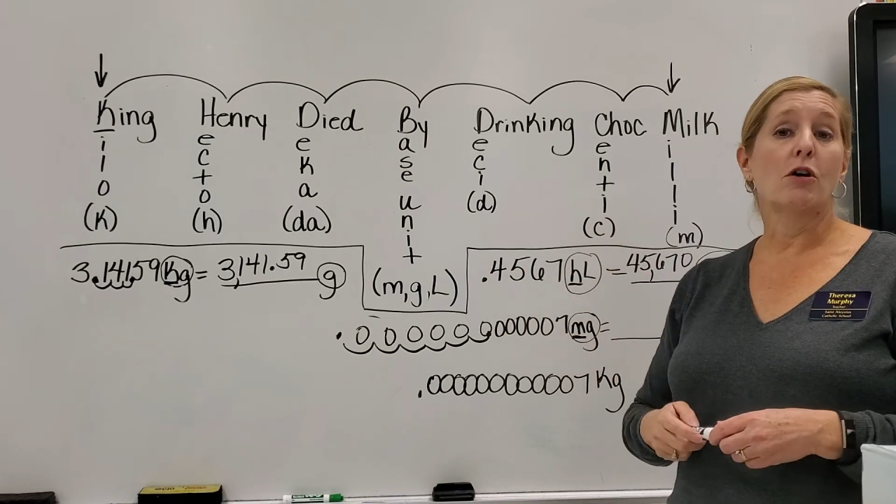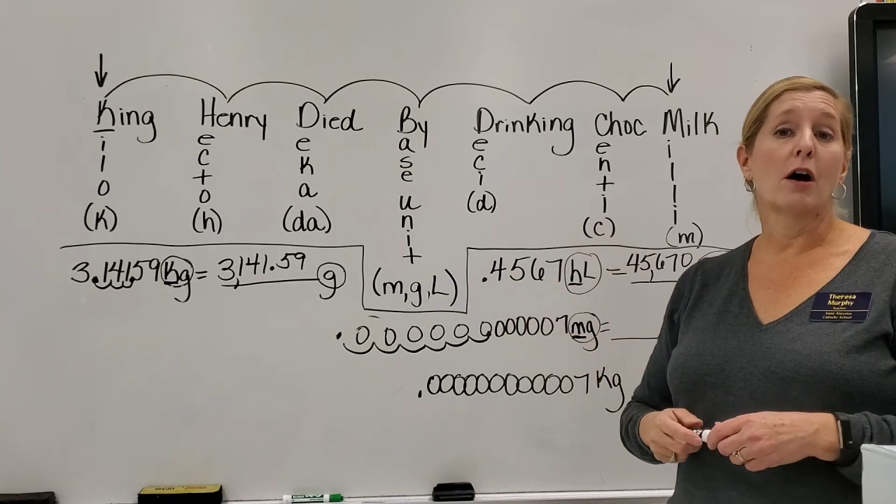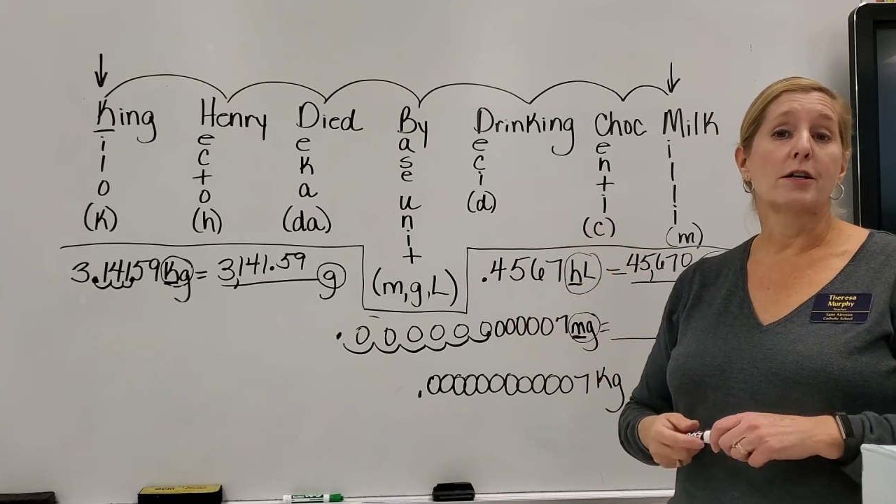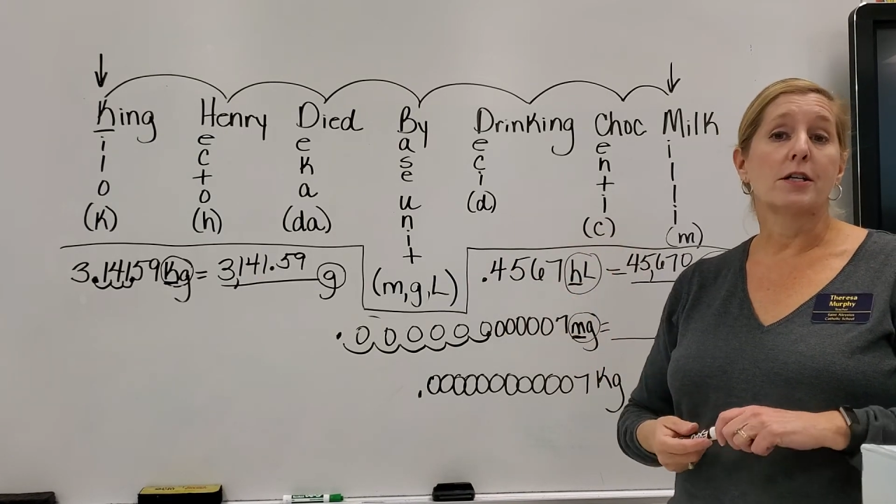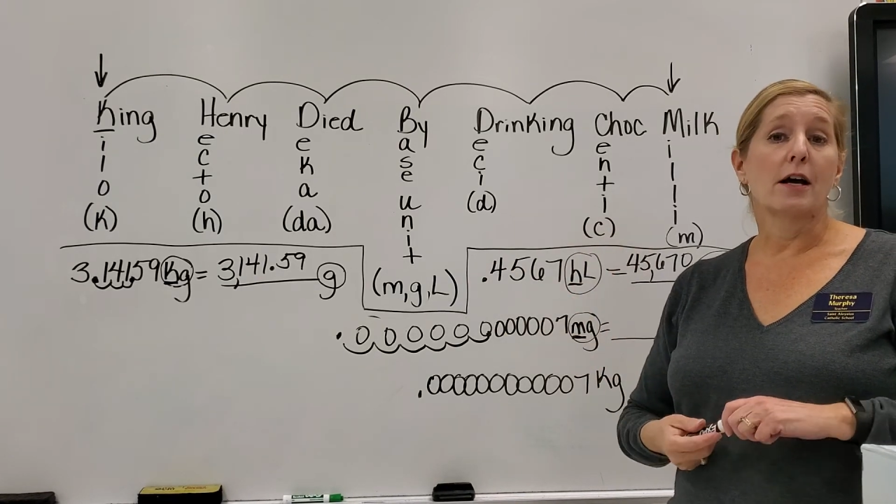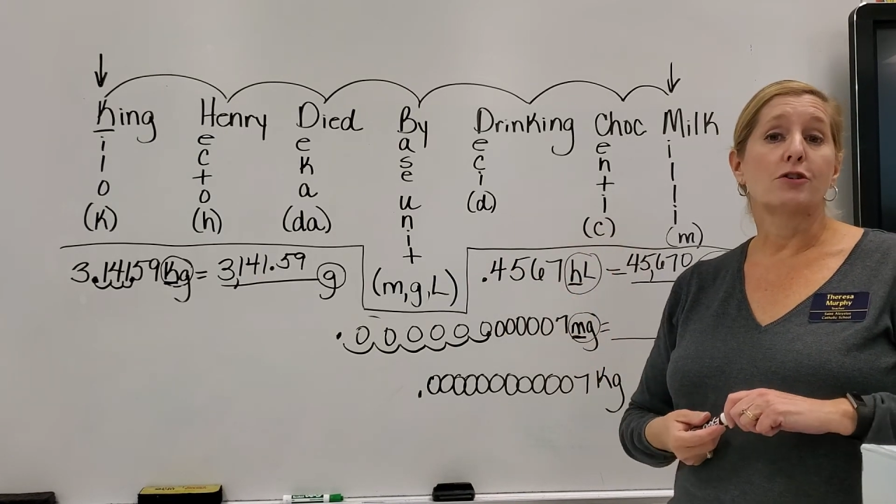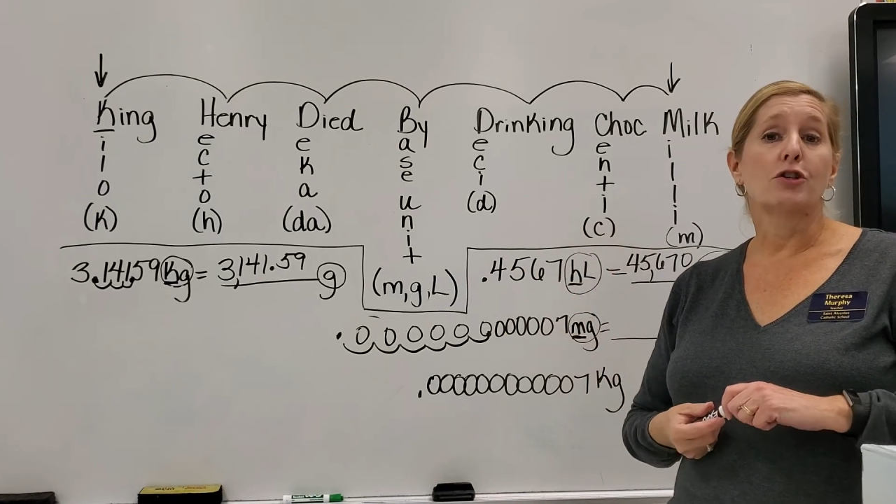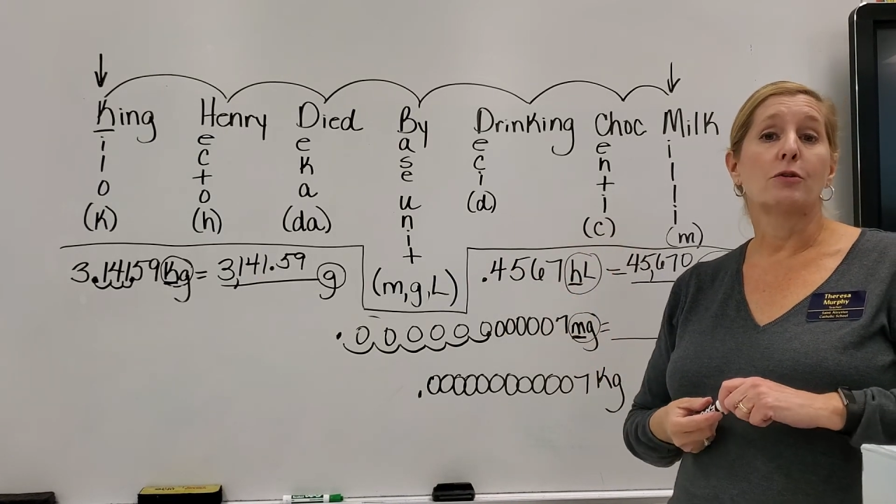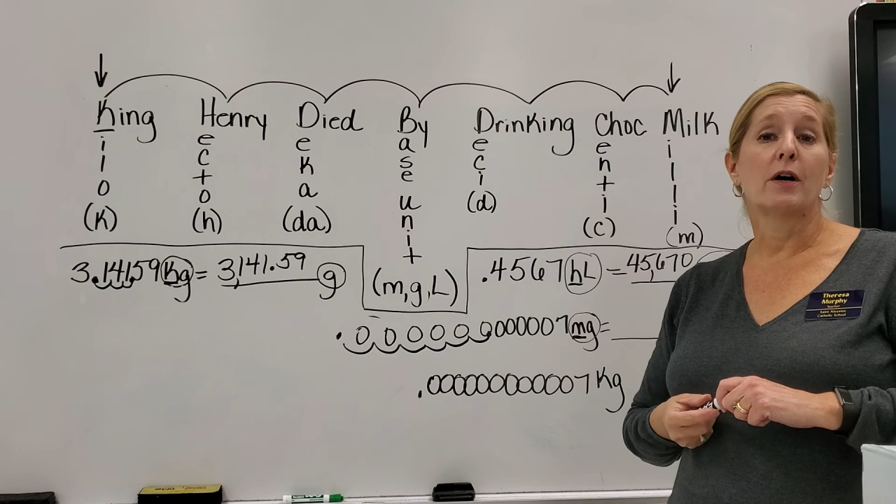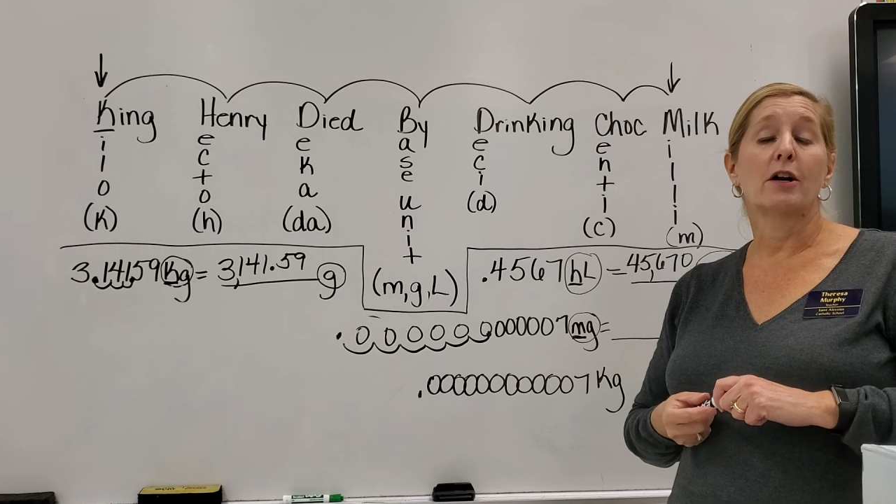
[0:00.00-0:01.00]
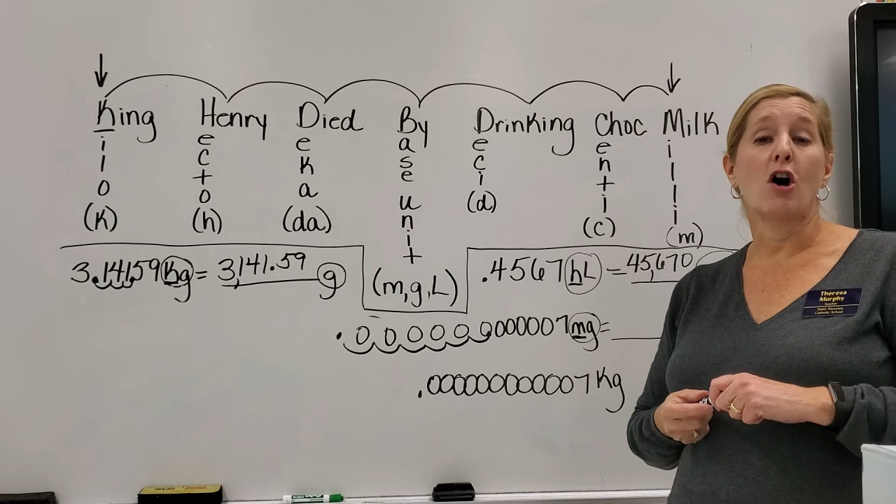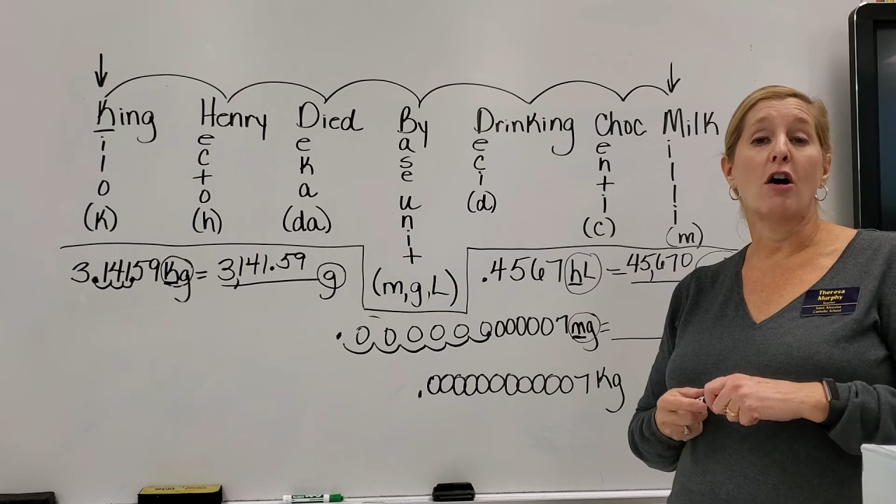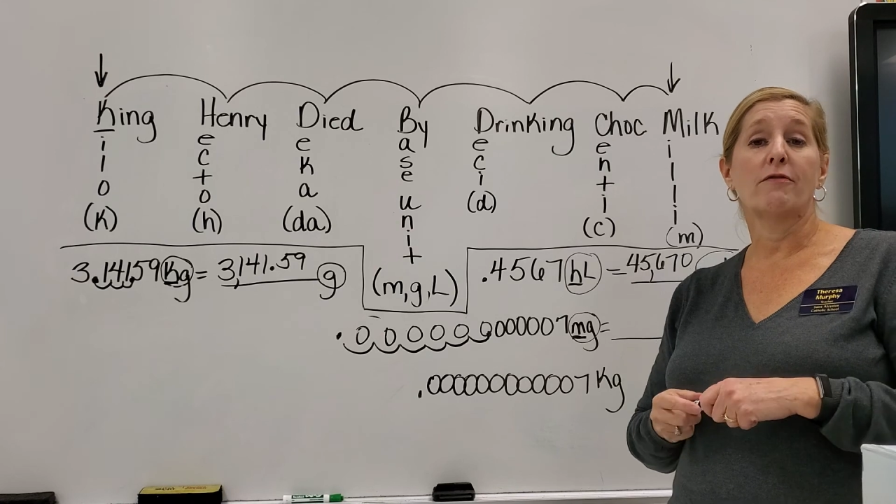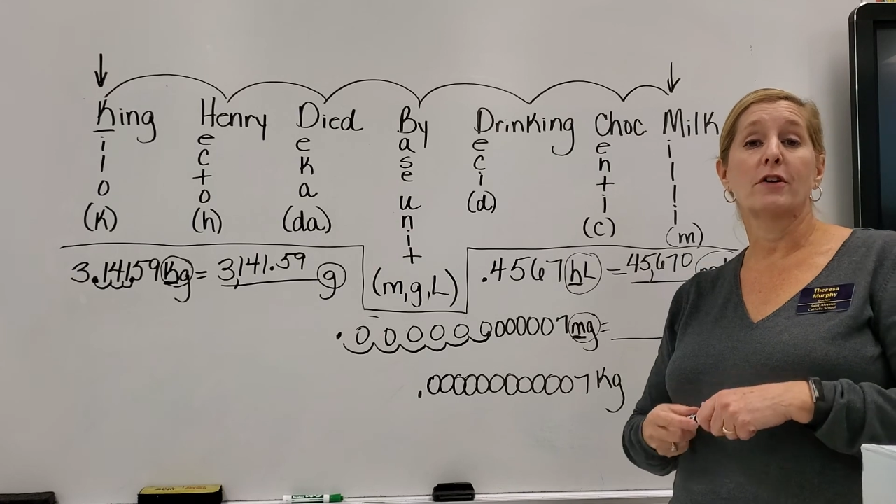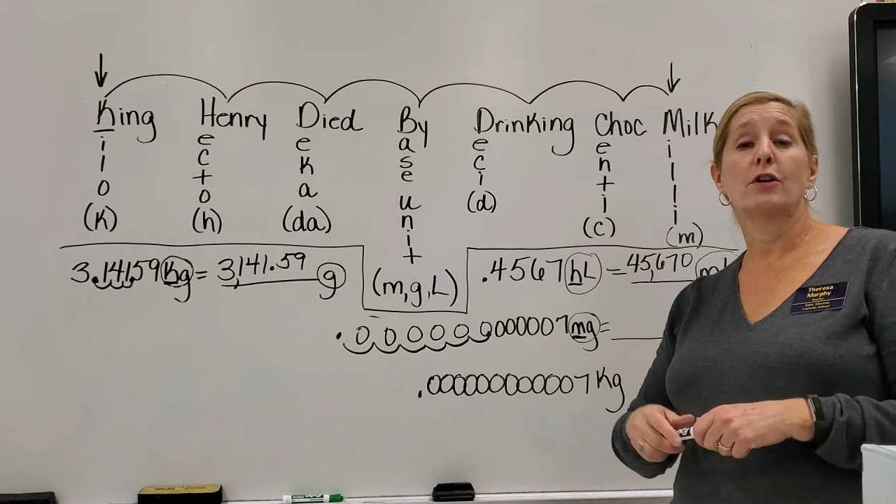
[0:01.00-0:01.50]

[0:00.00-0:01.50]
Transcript: contact you and offer